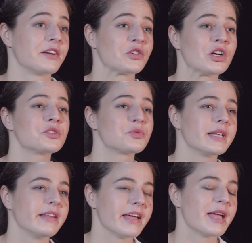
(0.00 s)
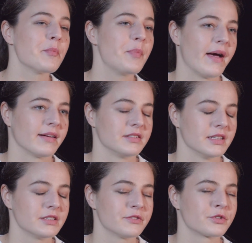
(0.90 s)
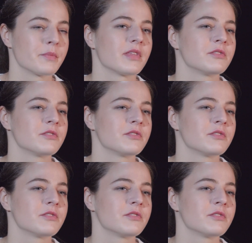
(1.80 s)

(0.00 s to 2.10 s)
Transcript: are not really impacted from the